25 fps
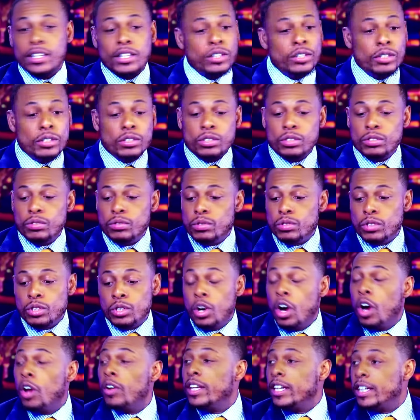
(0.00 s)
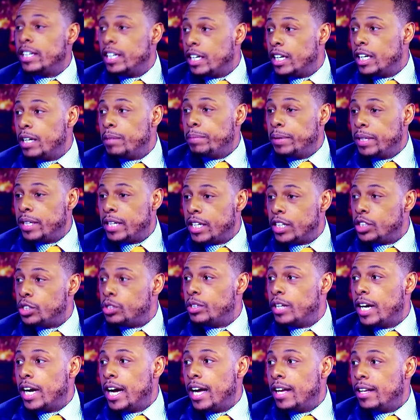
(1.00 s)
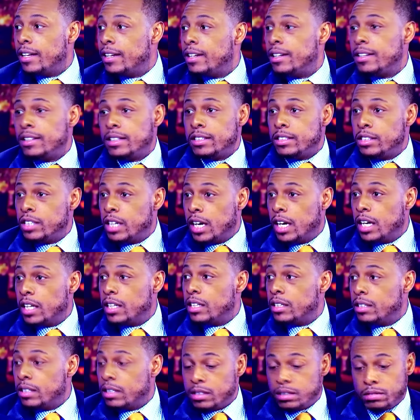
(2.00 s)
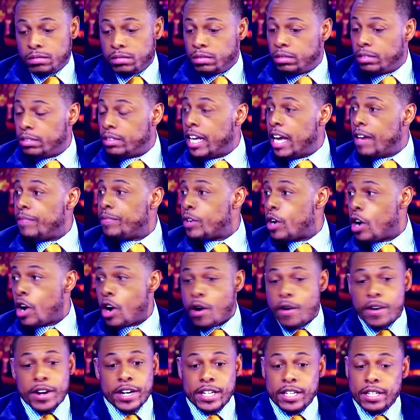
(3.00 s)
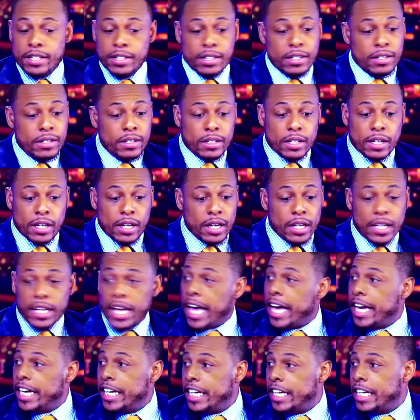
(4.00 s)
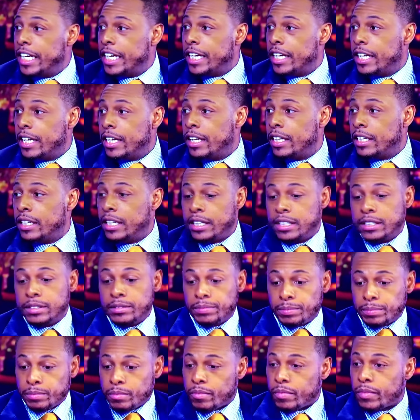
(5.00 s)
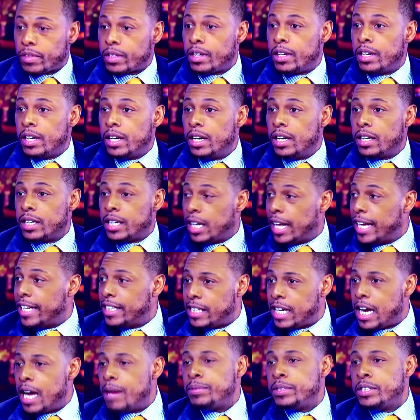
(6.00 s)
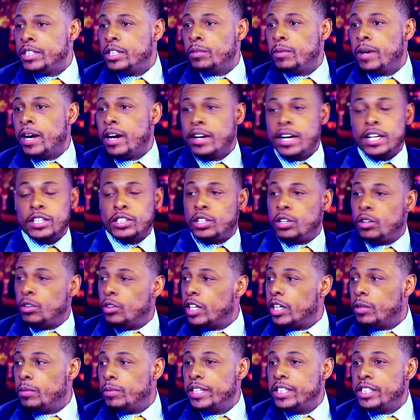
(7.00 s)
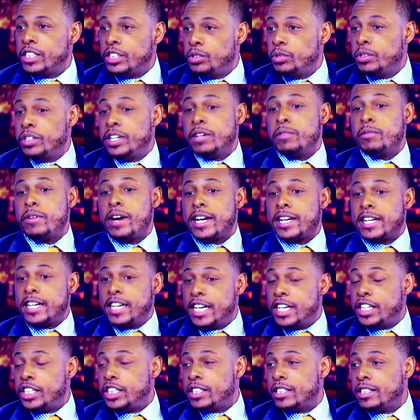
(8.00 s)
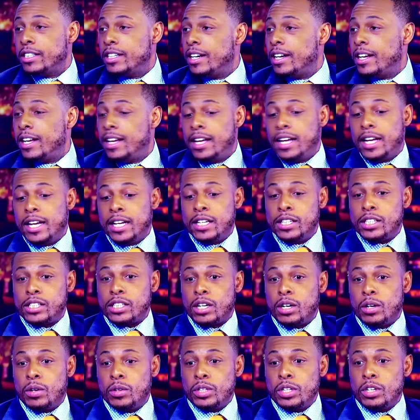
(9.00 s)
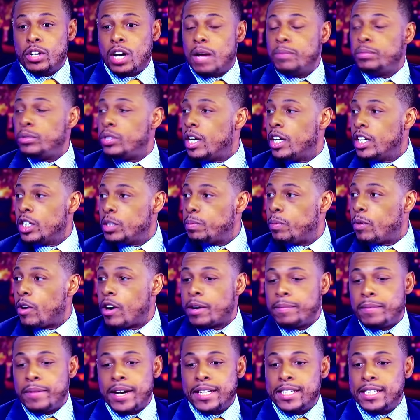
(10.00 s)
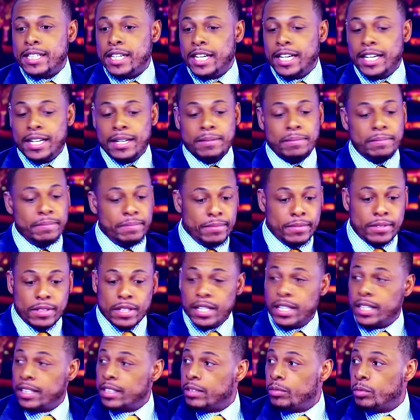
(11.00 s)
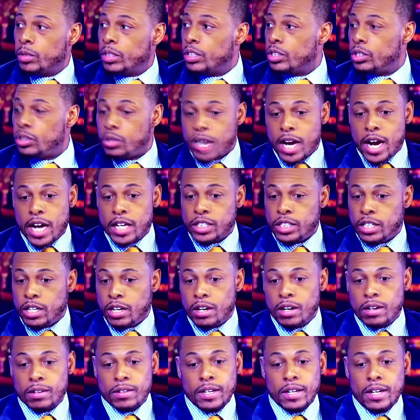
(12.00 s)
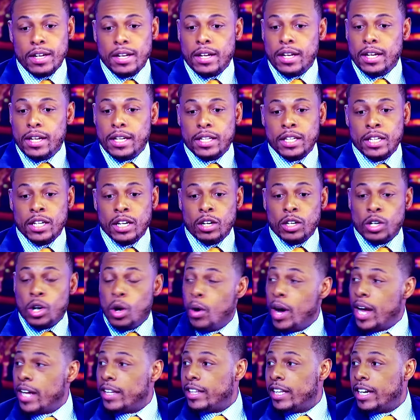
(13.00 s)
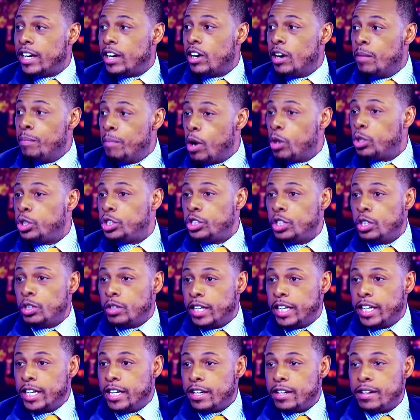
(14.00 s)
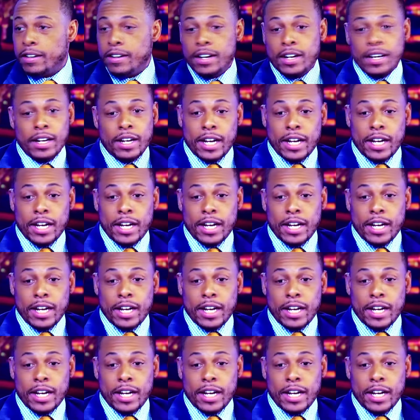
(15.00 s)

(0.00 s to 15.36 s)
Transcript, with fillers: You, you you only good because you got your other Steph Curry, uh, KD, and, and, and uh, Klay Thompson around. That's the only reason you get recognition. And so, you know, I'm trying to spark my team like with the trash talk, you know, go at their emotional leader